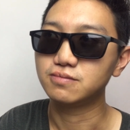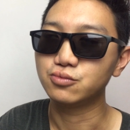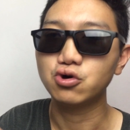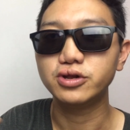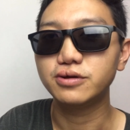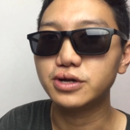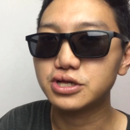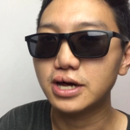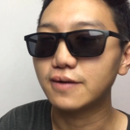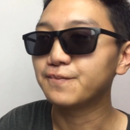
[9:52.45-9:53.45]
Not only rich
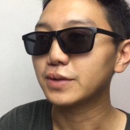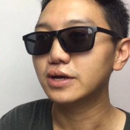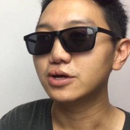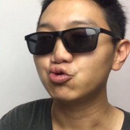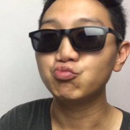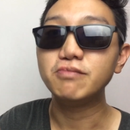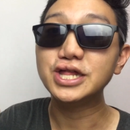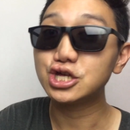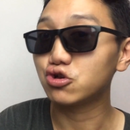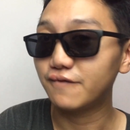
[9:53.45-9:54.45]
lah, to
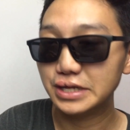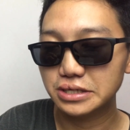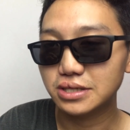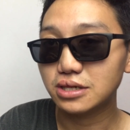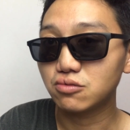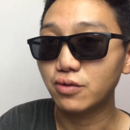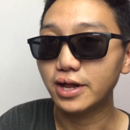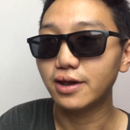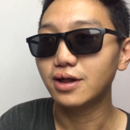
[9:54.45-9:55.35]
manage your finances well.